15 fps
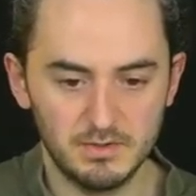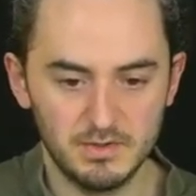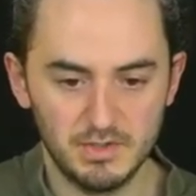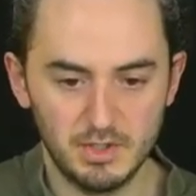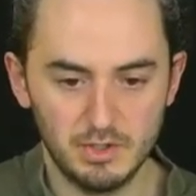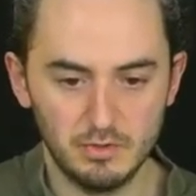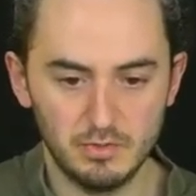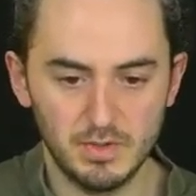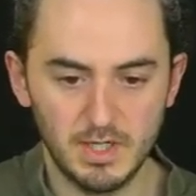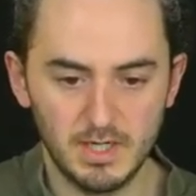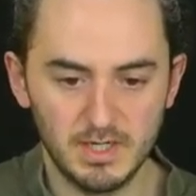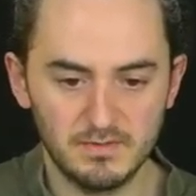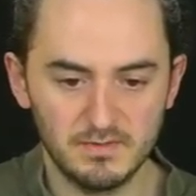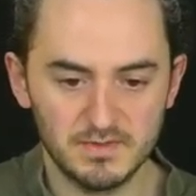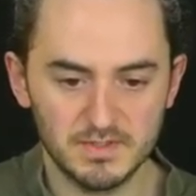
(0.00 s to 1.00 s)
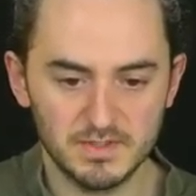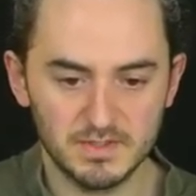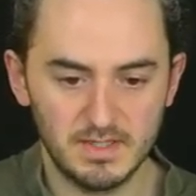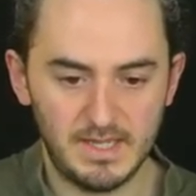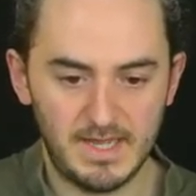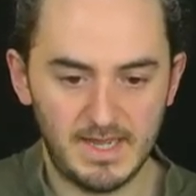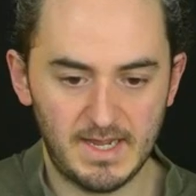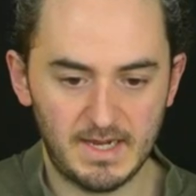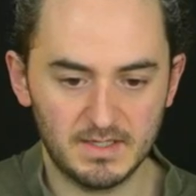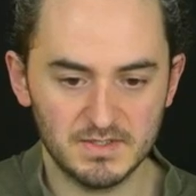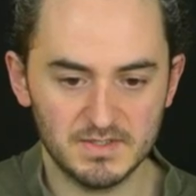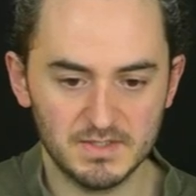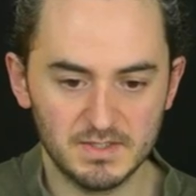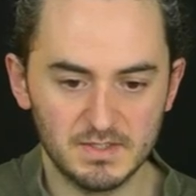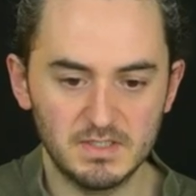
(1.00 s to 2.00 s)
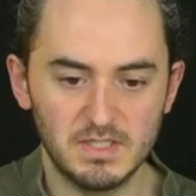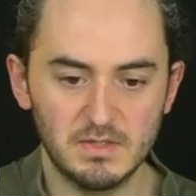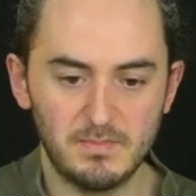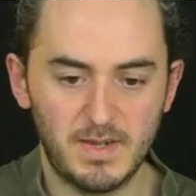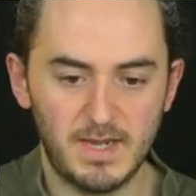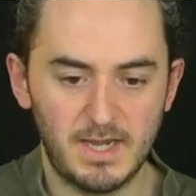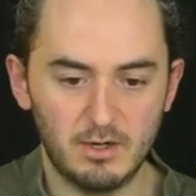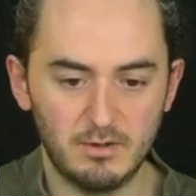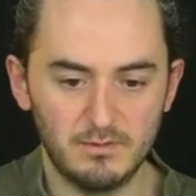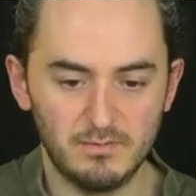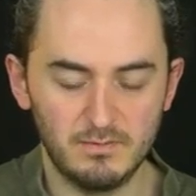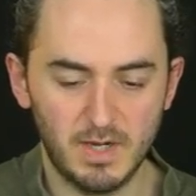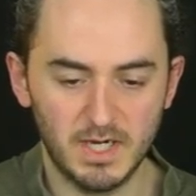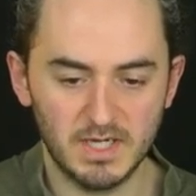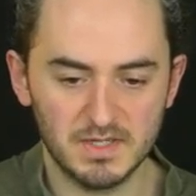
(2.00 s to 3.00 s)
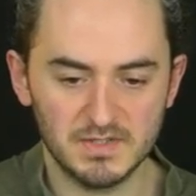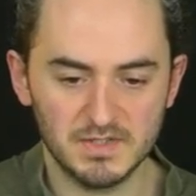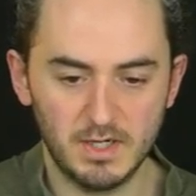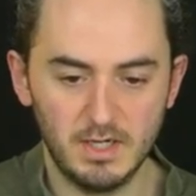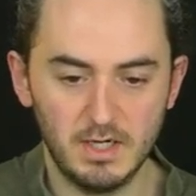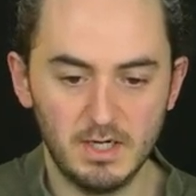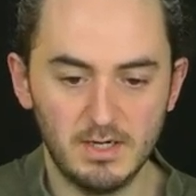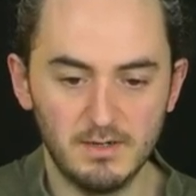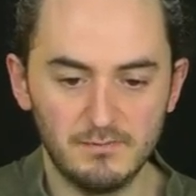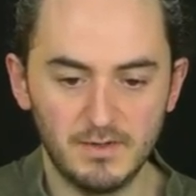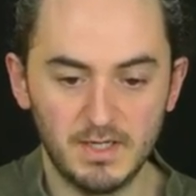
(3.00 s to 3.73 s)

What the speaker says: 2/9 x to the power of minus a half.